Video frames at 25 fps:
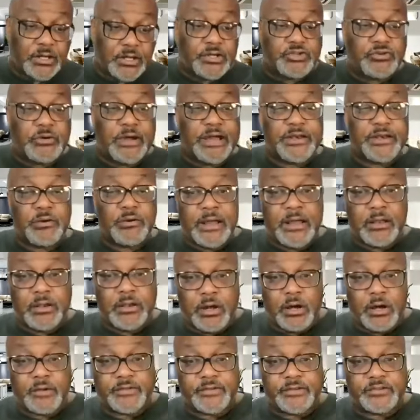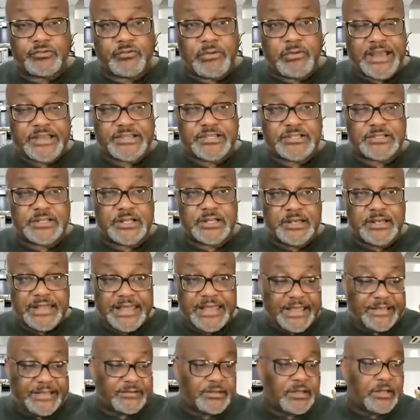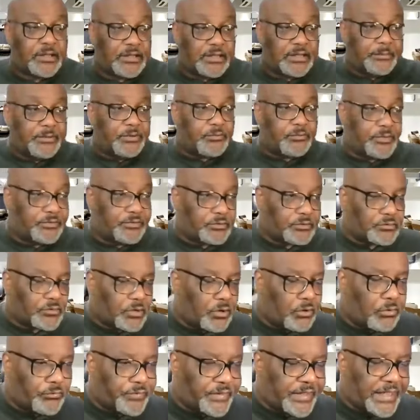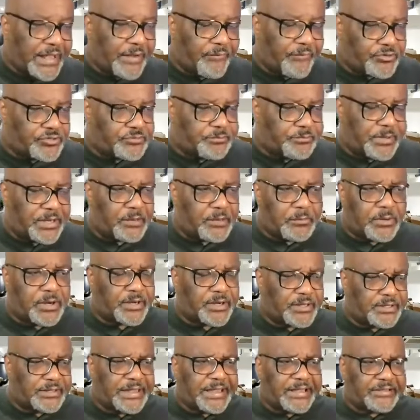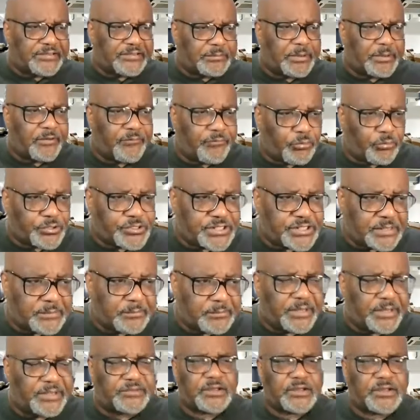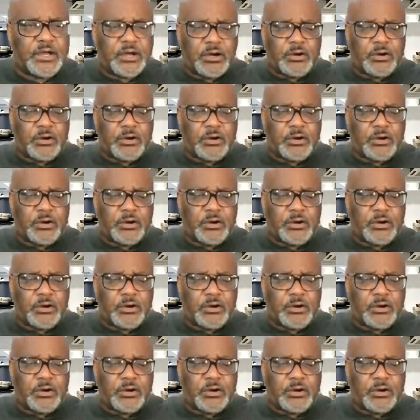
Do I know how long this crash is gonna last? Let me research. Oh, the average bear market lasts about 14 months.